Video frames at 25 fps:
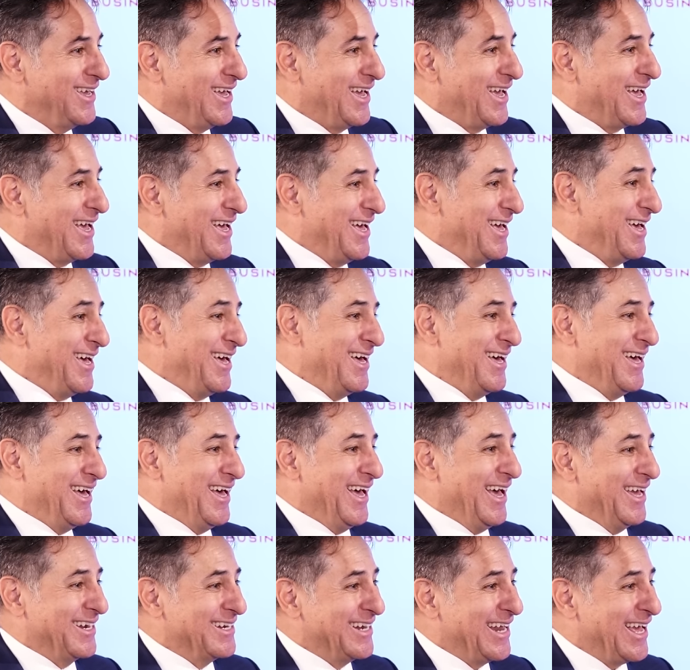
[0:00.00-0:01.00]

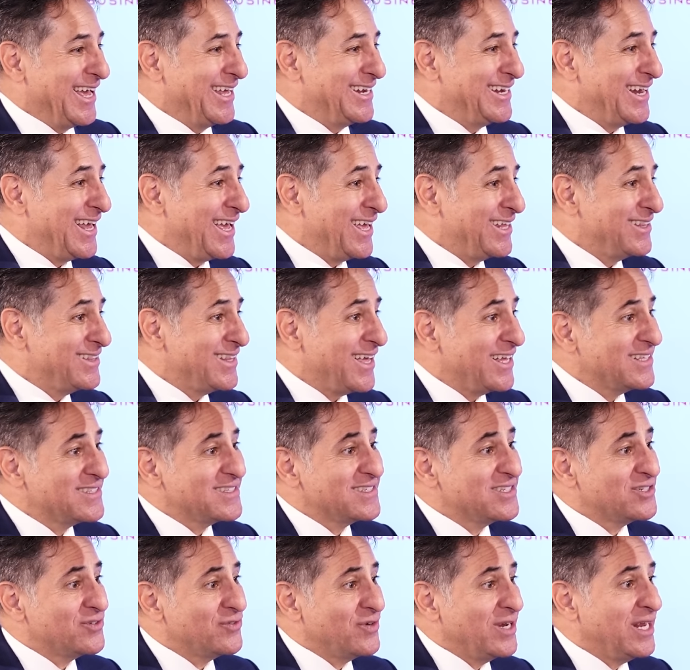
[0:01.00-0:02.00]
And
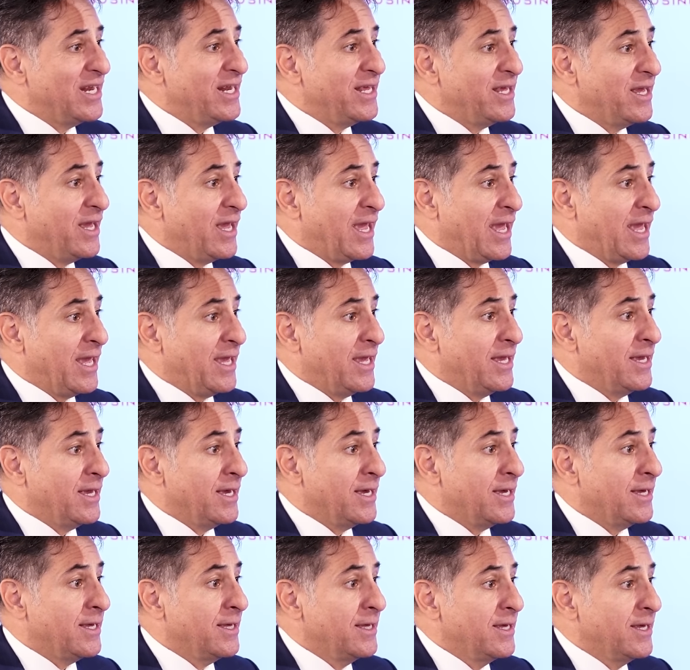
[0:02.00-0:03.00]
that's really
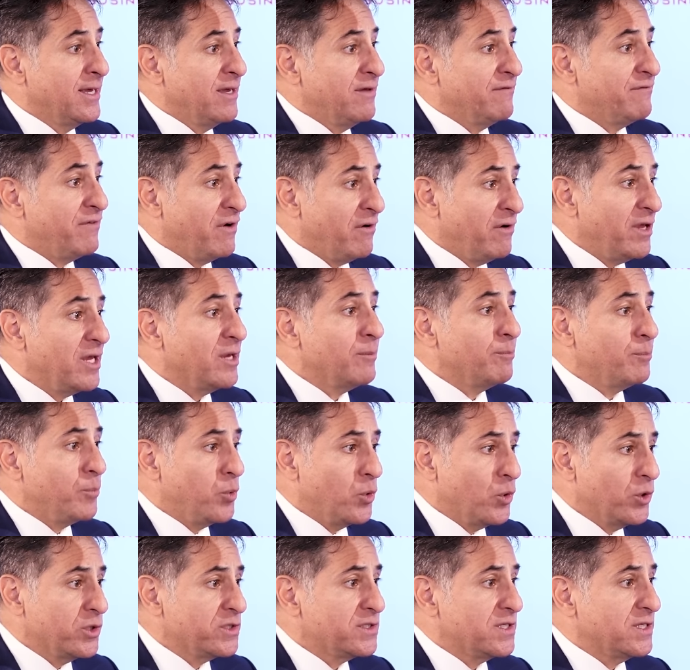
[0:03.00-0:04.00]
a very
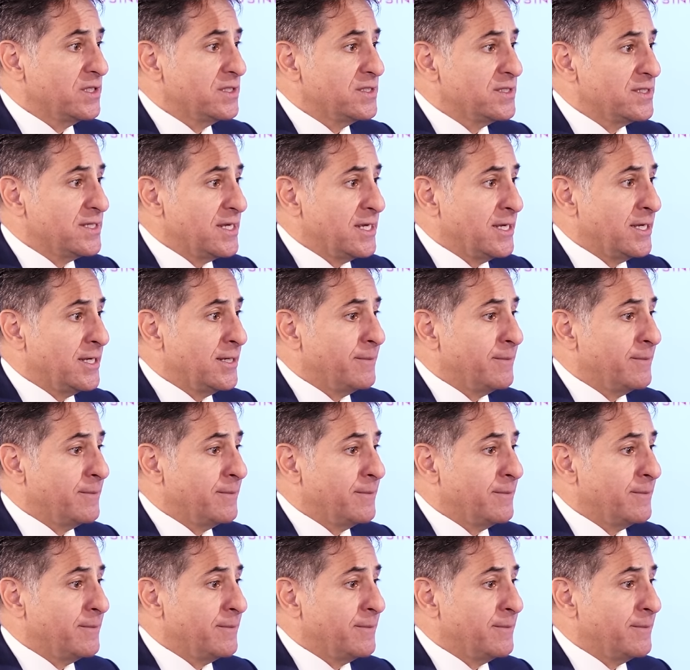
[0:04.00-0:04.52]
important